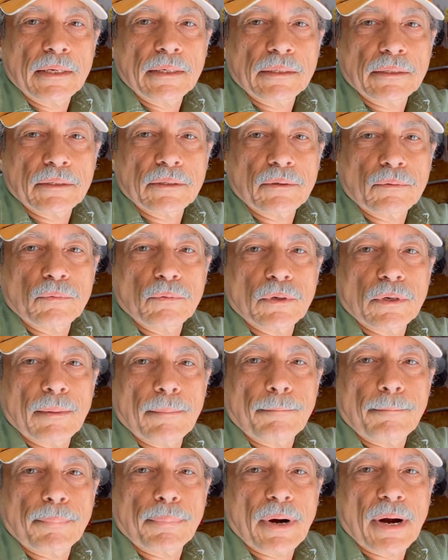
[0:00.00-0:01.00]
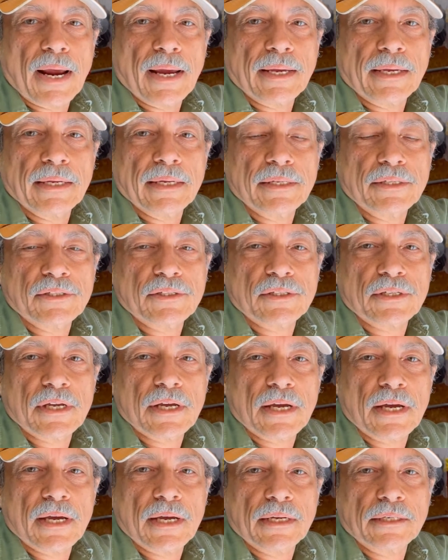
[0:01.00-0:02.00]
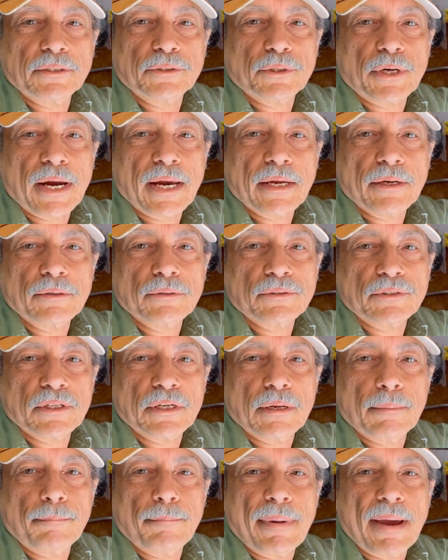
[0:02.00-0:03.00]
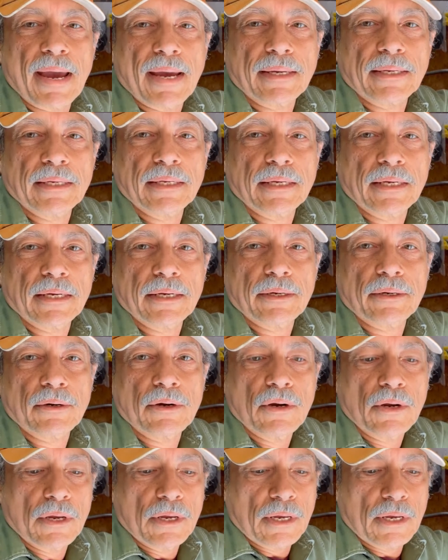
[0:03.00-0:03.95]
little wooden brackets, triangles in the back here.